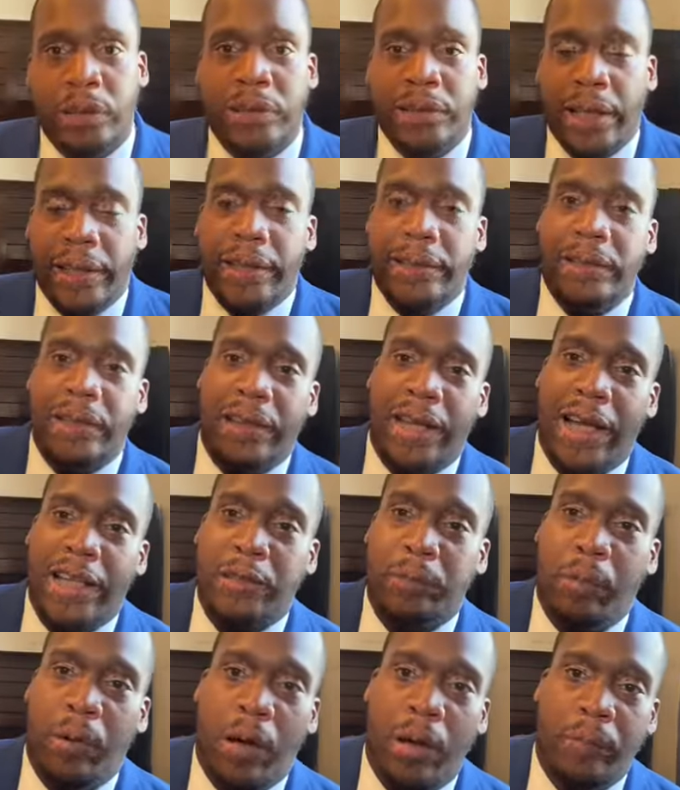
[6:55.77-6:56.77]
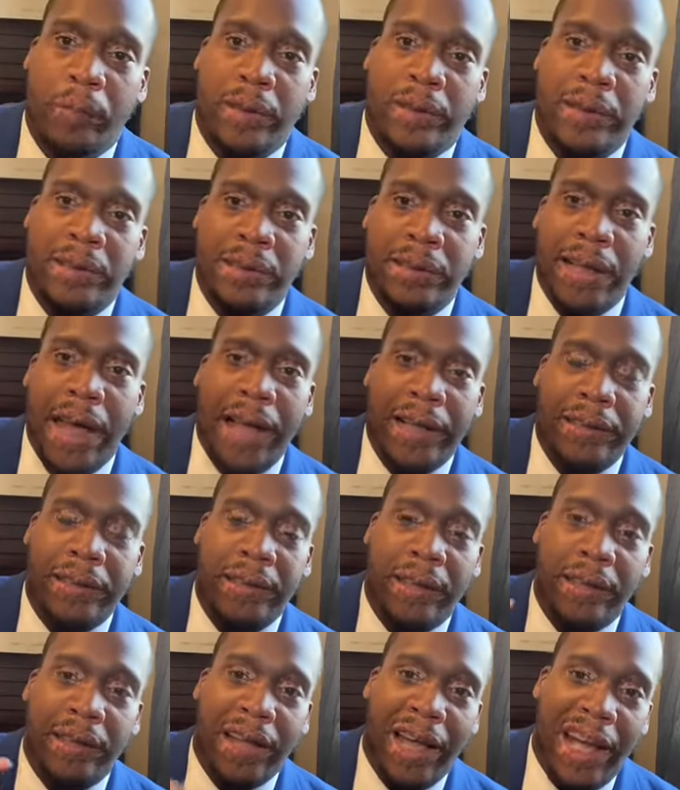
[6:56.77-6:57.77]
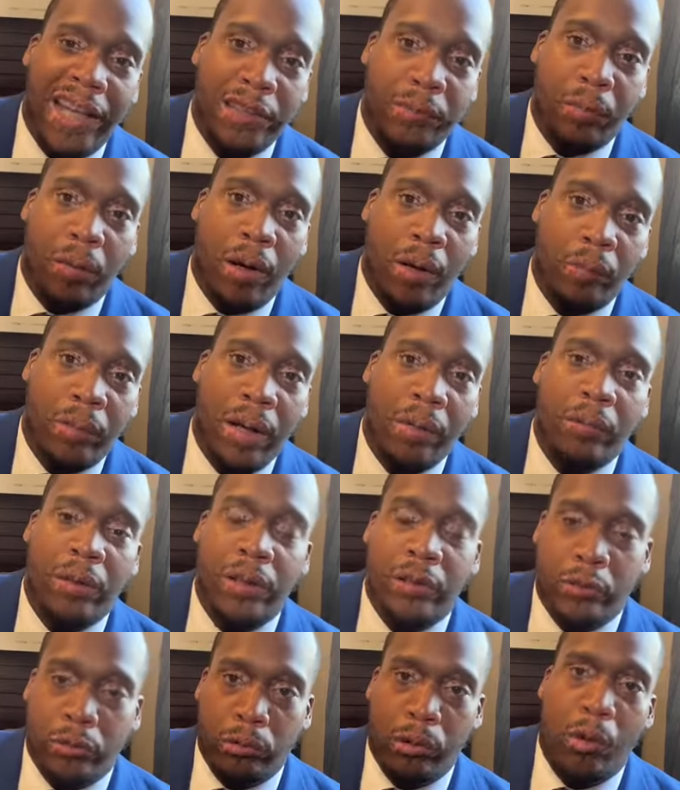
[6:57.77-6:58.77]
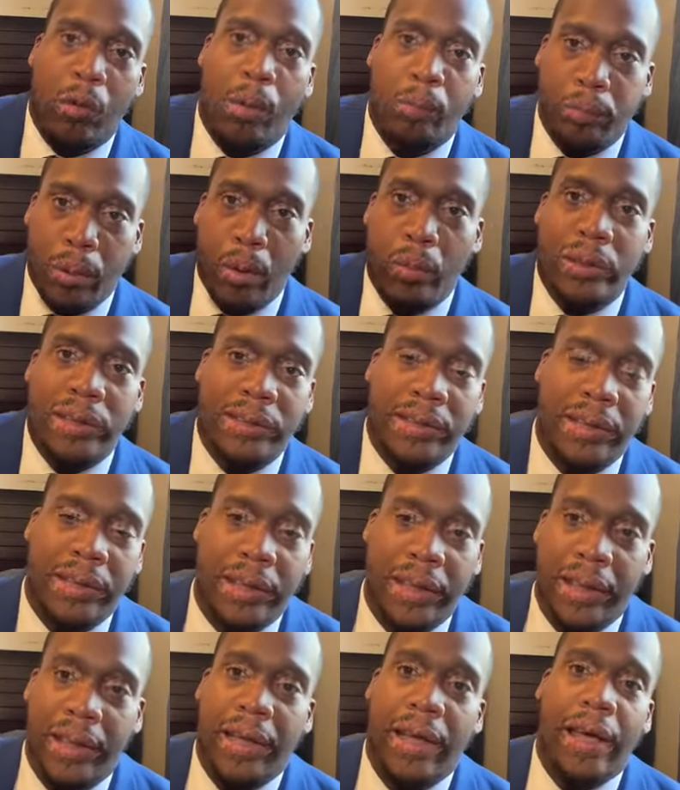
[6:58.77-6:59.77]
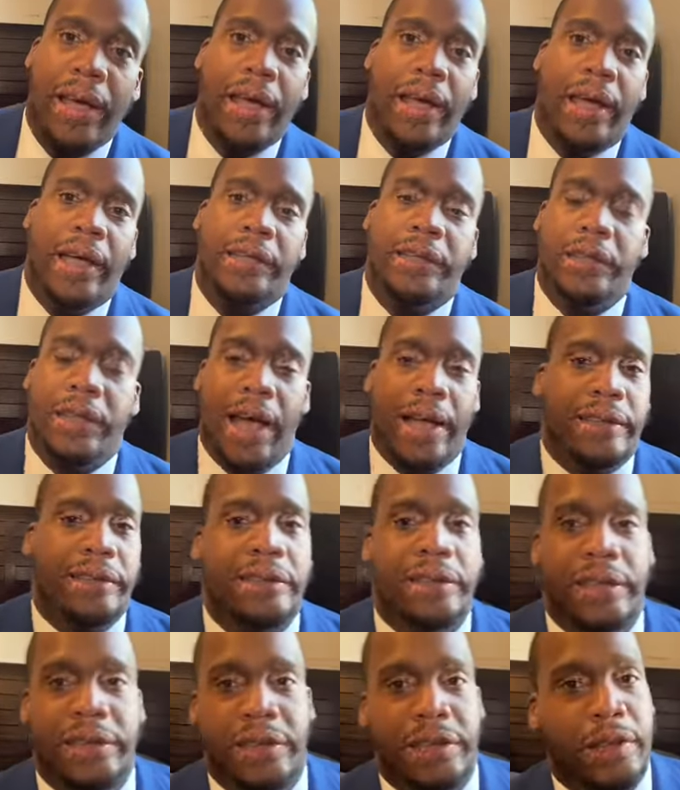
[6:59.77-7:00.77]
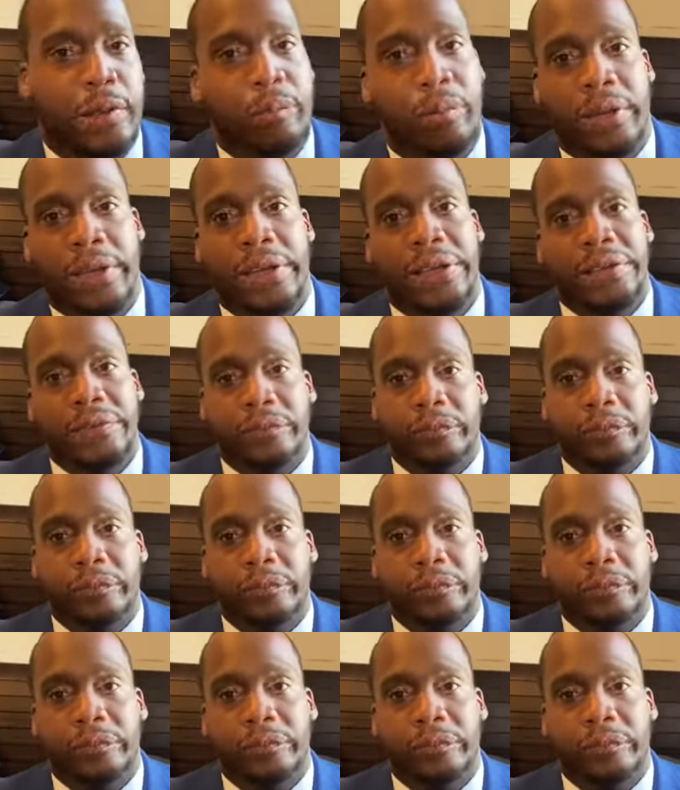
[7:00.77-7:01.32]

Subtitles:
second to last part, this is actually the last part, but I'm gonna throw a bonus in there, is you gotta stick to your plan.